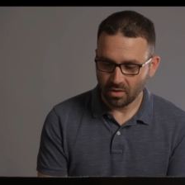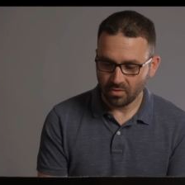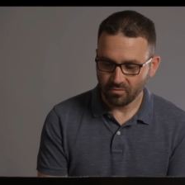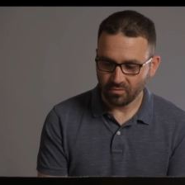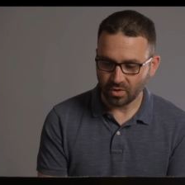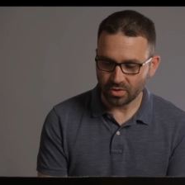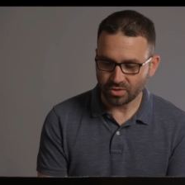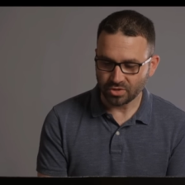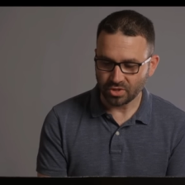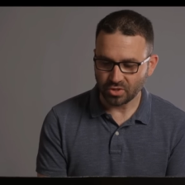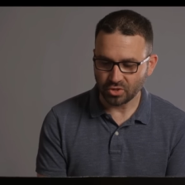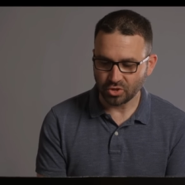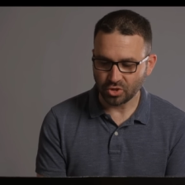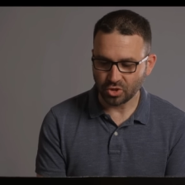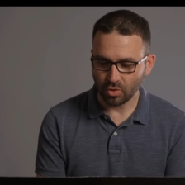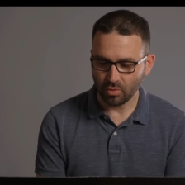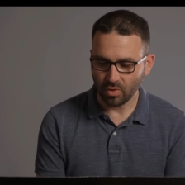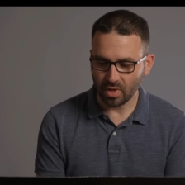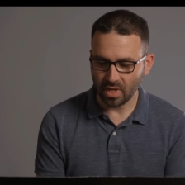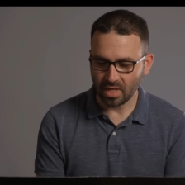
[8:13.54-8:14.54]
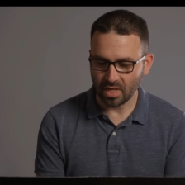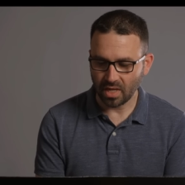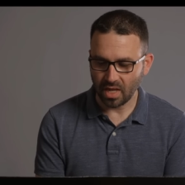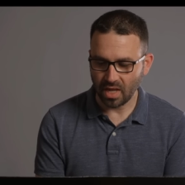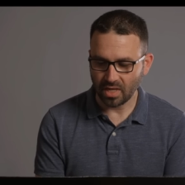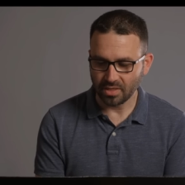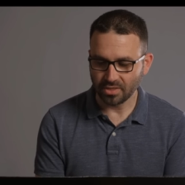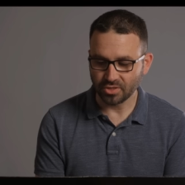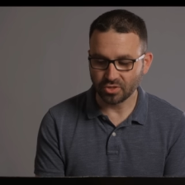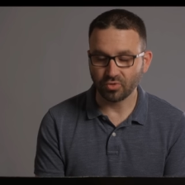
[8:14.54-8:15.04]
for instance, showing
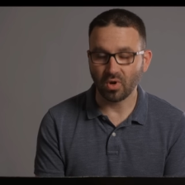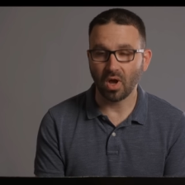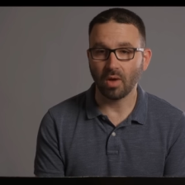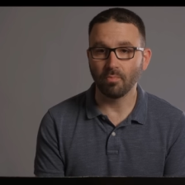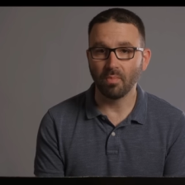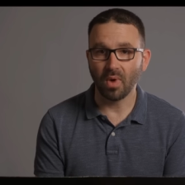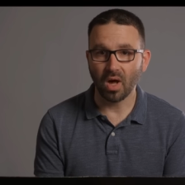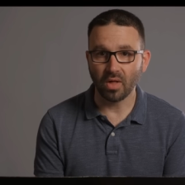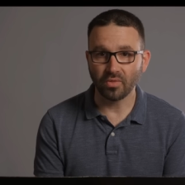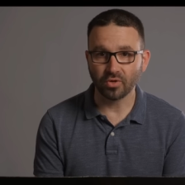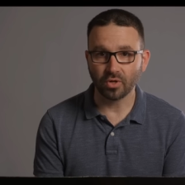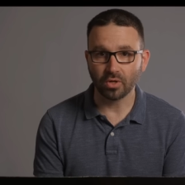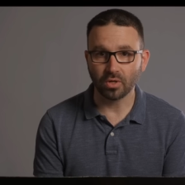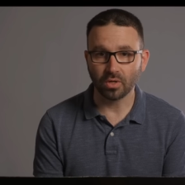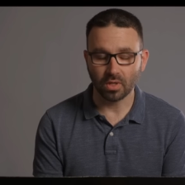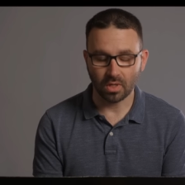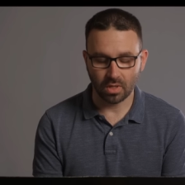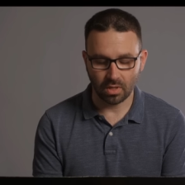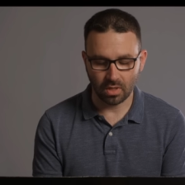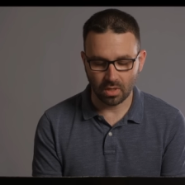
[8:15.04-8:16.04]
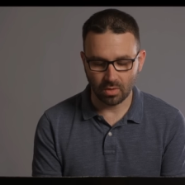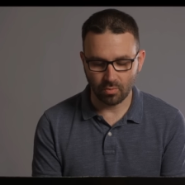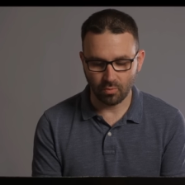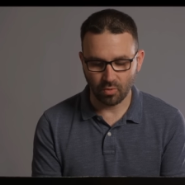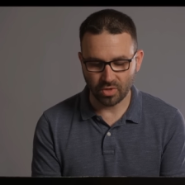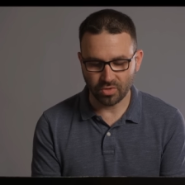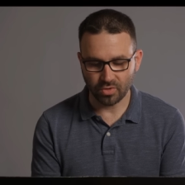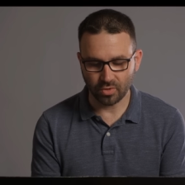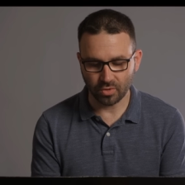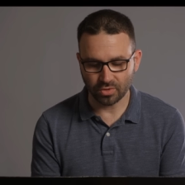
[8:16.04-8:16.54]
a distraught mother uh,
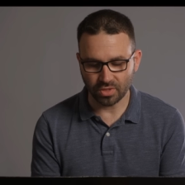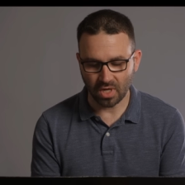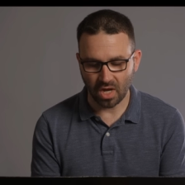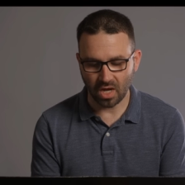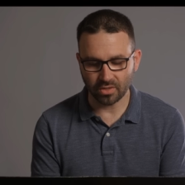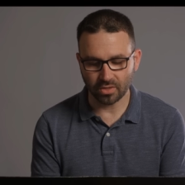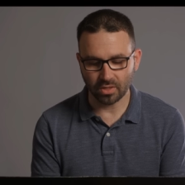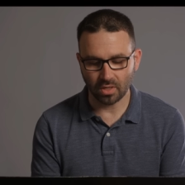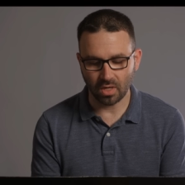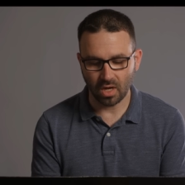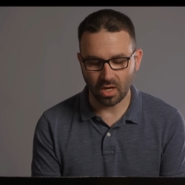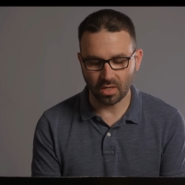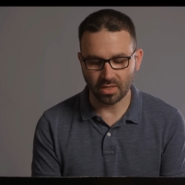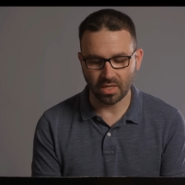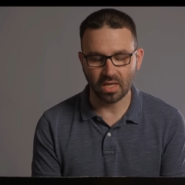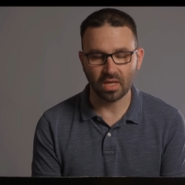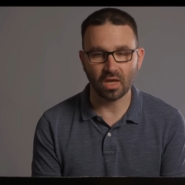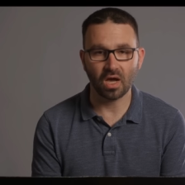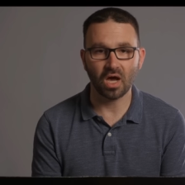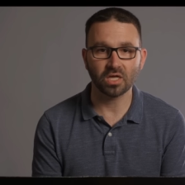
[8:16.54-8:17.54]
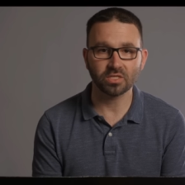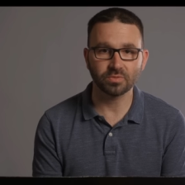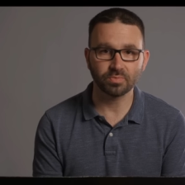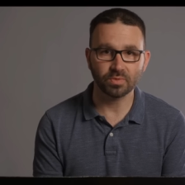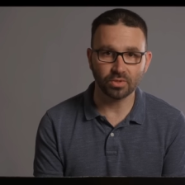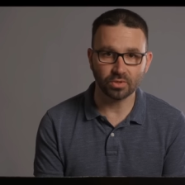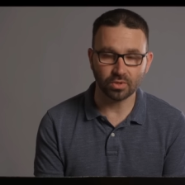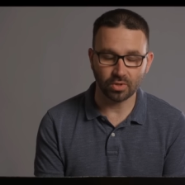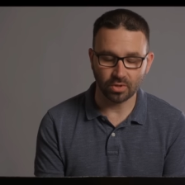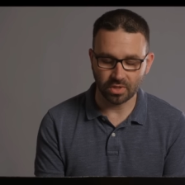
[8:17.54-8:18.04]
with her daughter on a
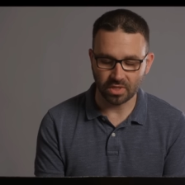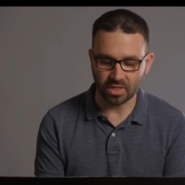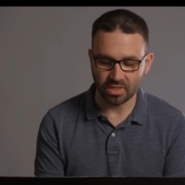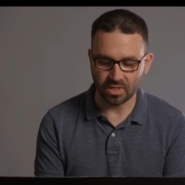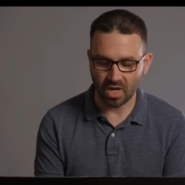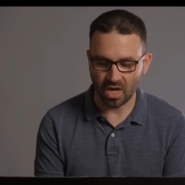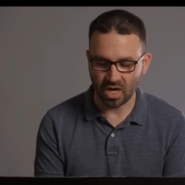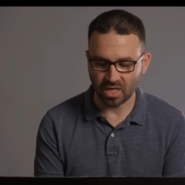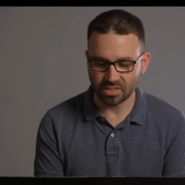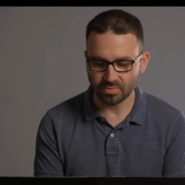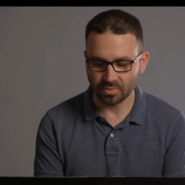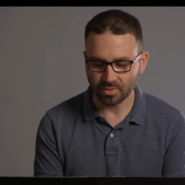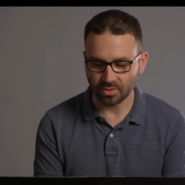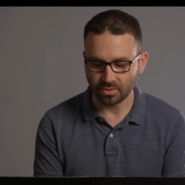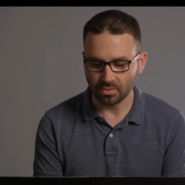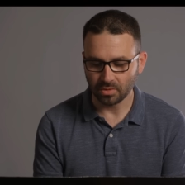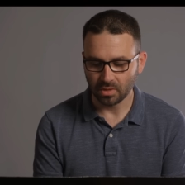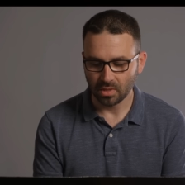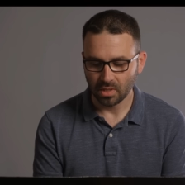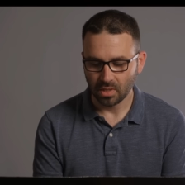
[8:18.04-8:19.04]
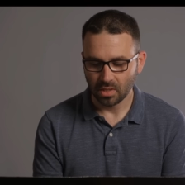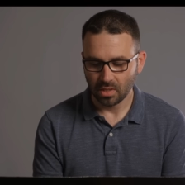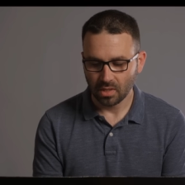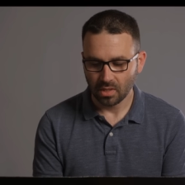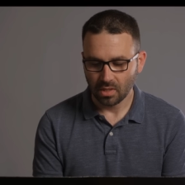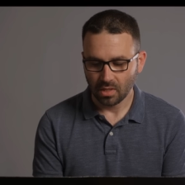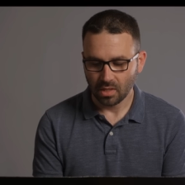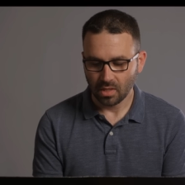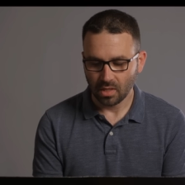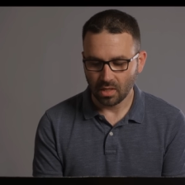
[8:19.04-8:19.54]
hospital gurney in the hospital,
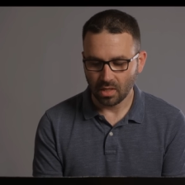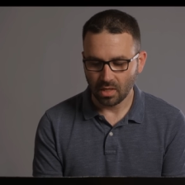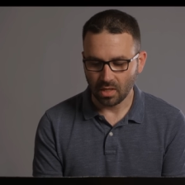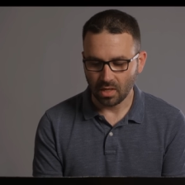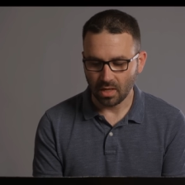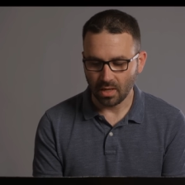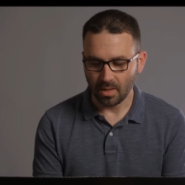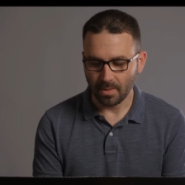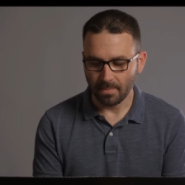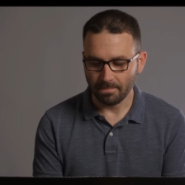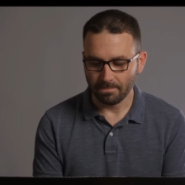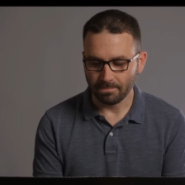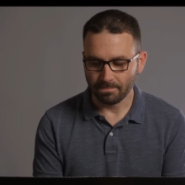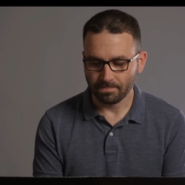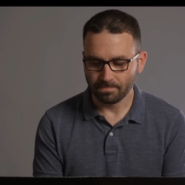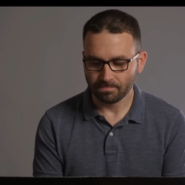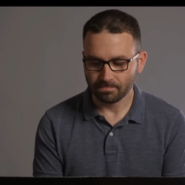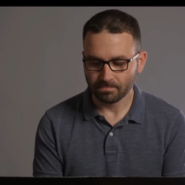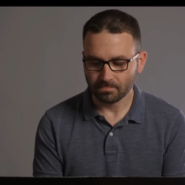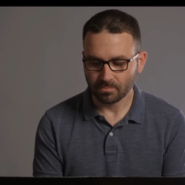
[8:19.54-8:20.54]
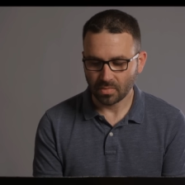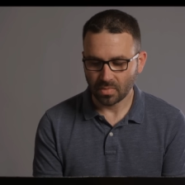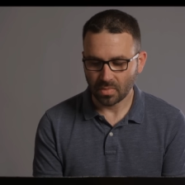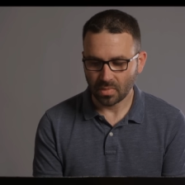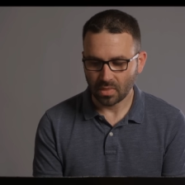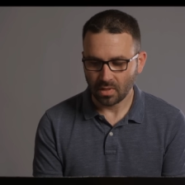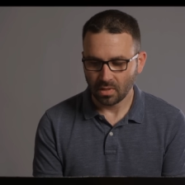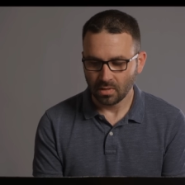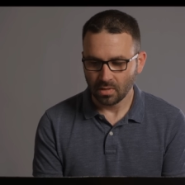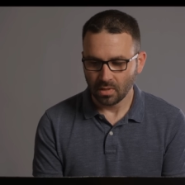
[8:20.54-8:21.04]
um,
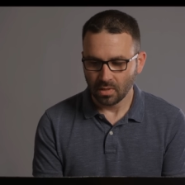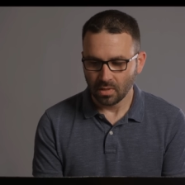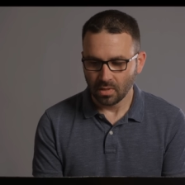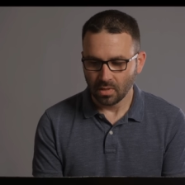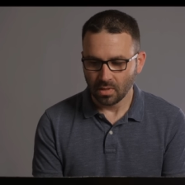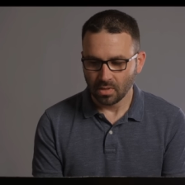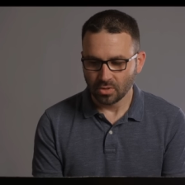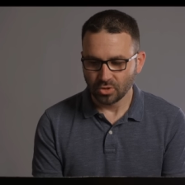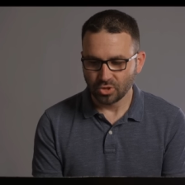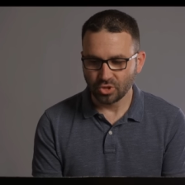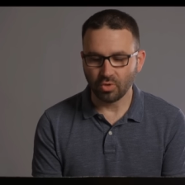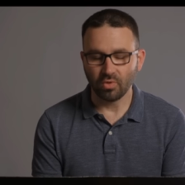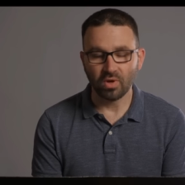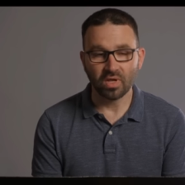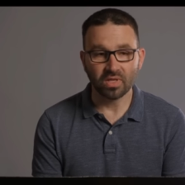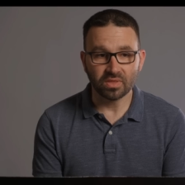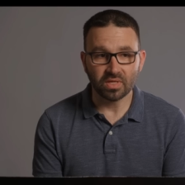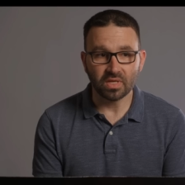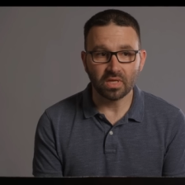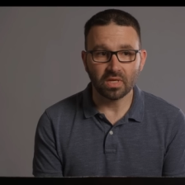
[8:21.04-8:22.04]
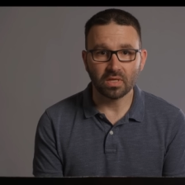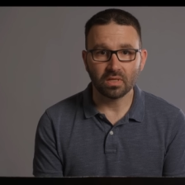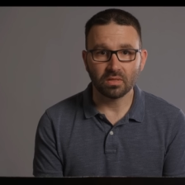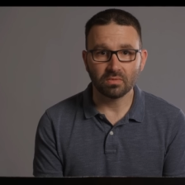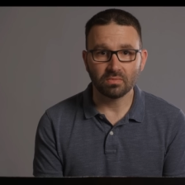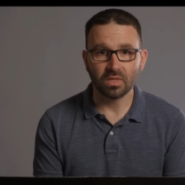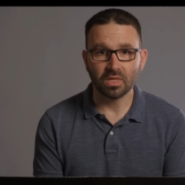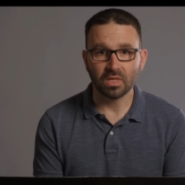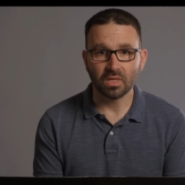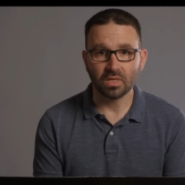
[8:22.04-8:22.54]
showing
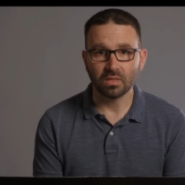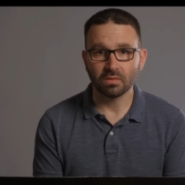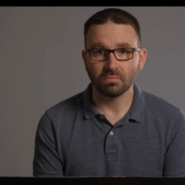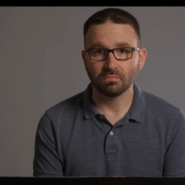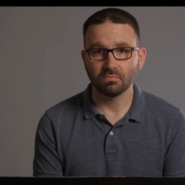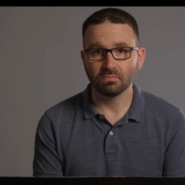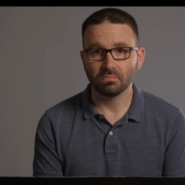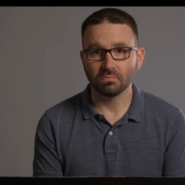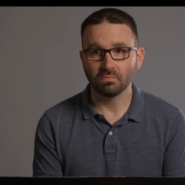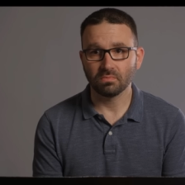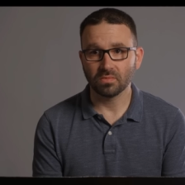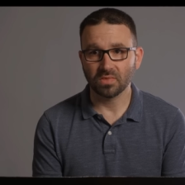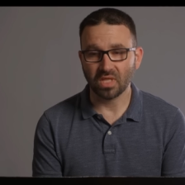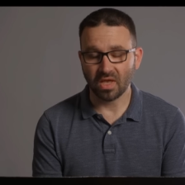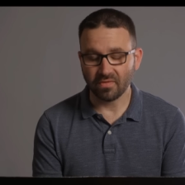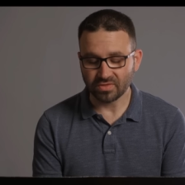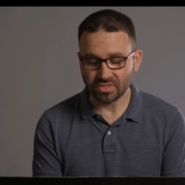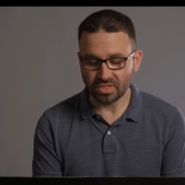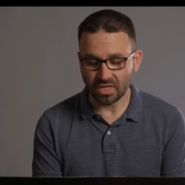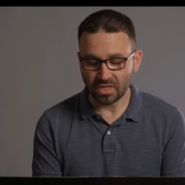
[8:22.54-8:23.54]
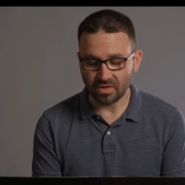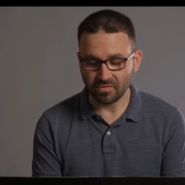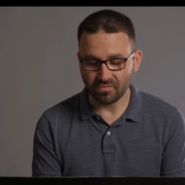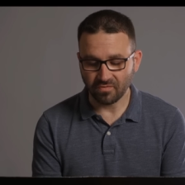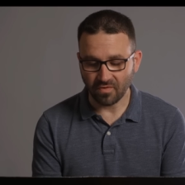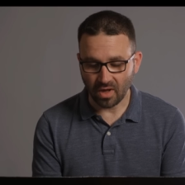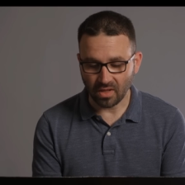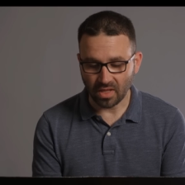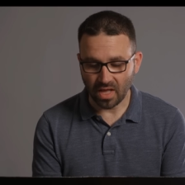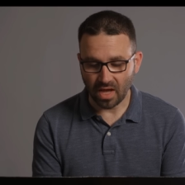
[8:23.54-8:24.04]
the, the devastating
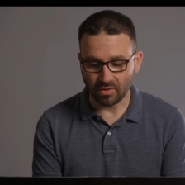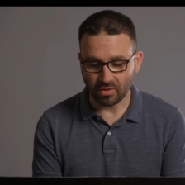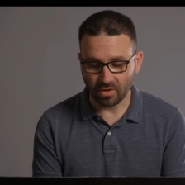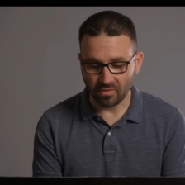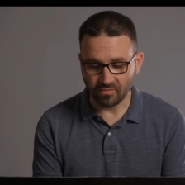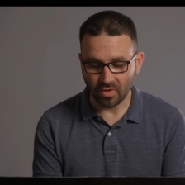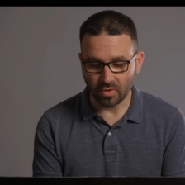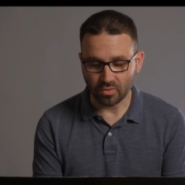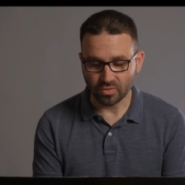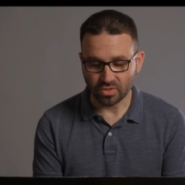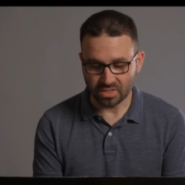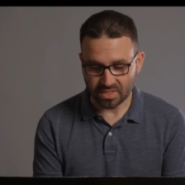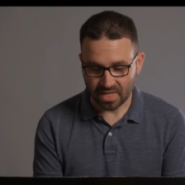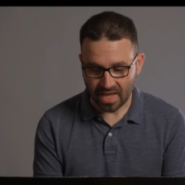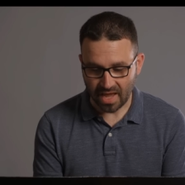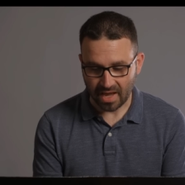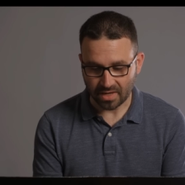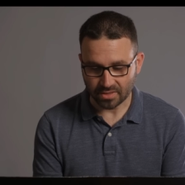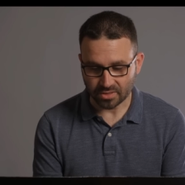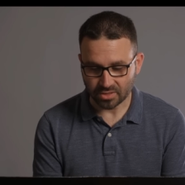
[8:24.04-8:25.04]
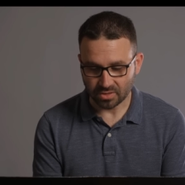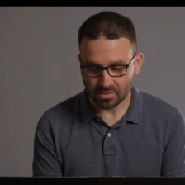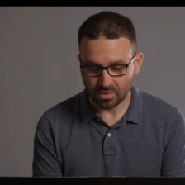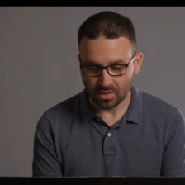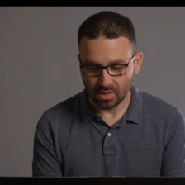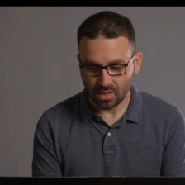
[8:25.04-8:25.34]
fallout of those attacks,